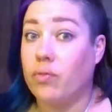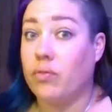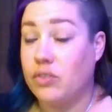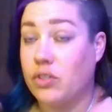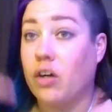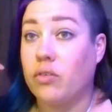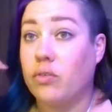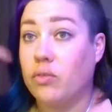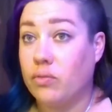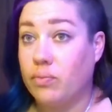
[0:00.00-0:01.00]
start
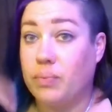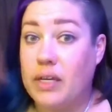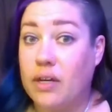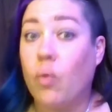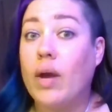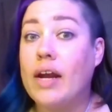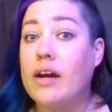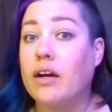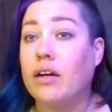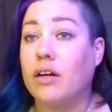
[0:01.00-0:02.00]
being
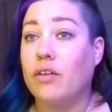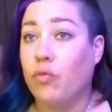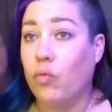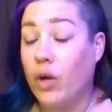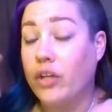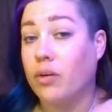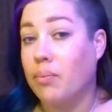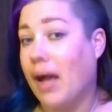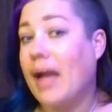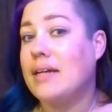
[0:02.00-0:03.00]
aware of what your
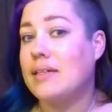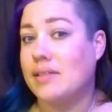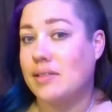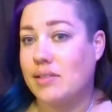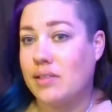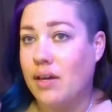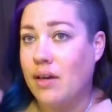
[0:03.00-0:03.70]
mind is